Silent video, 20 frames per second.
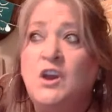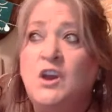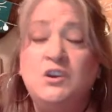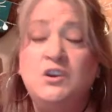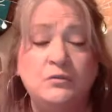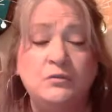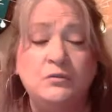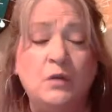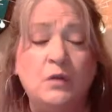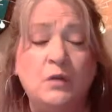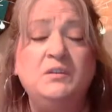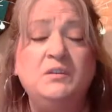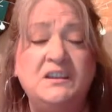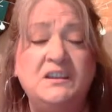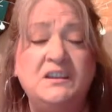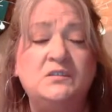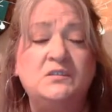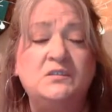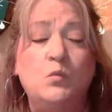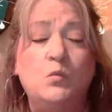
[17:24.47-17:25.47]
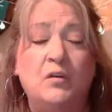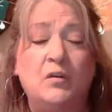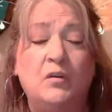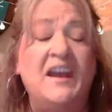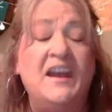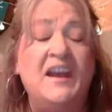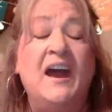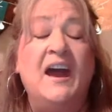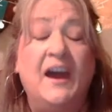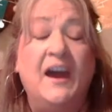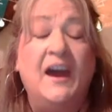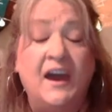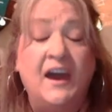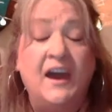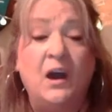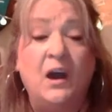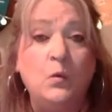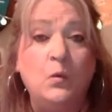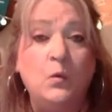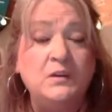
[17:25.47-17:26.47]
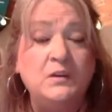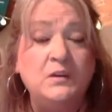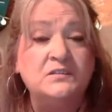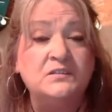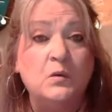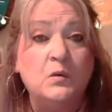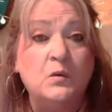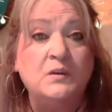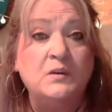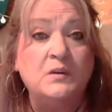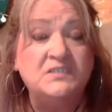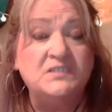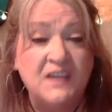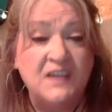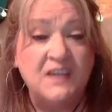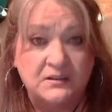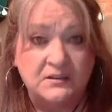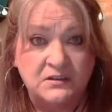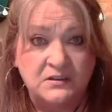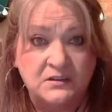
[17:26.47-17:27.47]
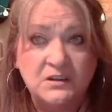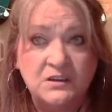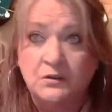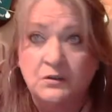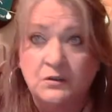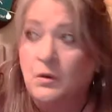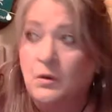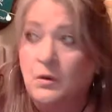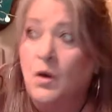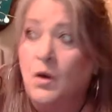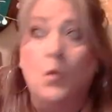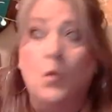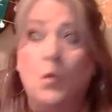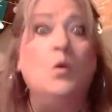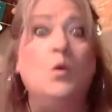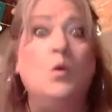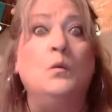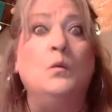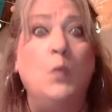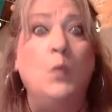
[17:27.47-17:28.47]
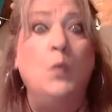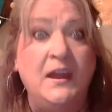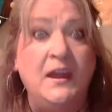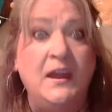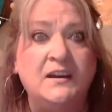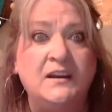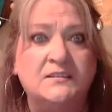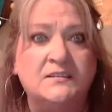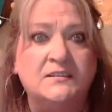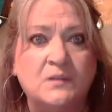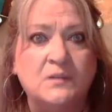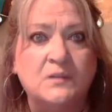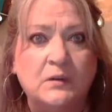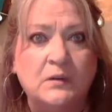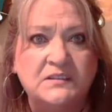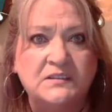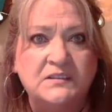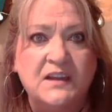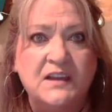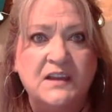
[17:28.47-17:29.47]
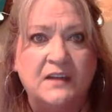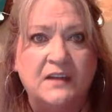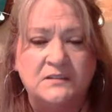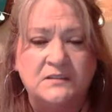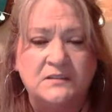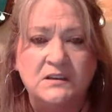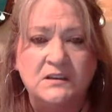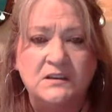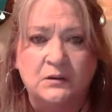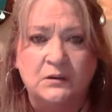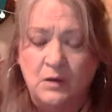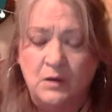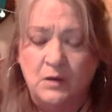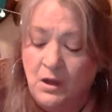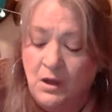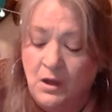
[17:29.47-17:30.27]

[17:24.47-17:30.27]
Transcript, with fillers: you don't need to worry how it is going to get to you or when it is going to get to you.